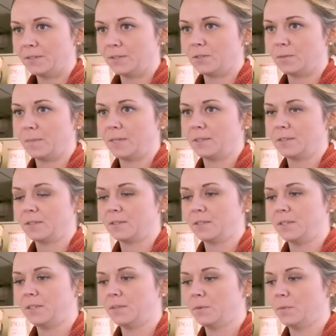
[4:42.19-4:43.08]
And so
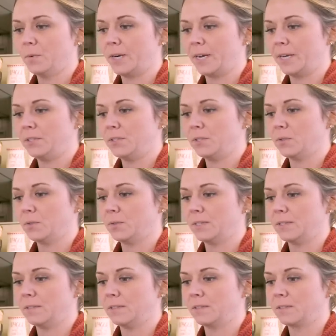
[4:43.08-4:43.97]
basically what I do
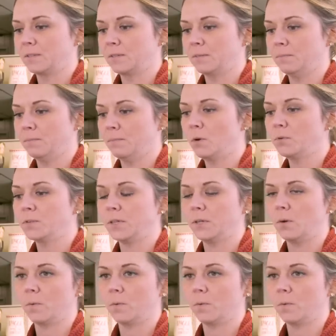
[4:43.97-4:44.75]
is mostly